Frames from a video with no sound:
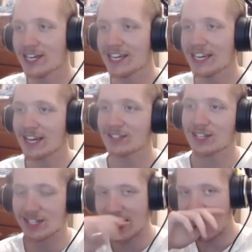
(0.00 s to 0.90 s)
Yeah, it's
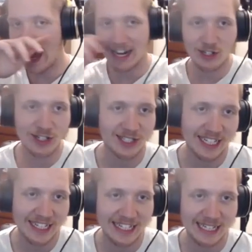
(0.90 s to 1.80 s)
because I
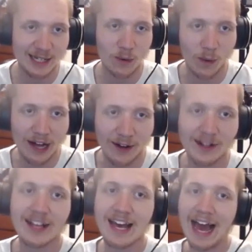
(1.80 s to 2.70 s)
actually eat well
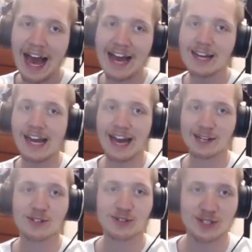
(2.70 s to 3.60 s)
and
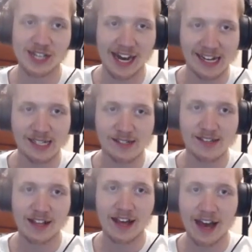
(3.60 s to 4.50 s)
exercise
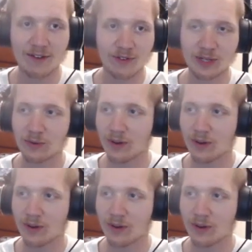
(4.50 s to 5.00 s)
every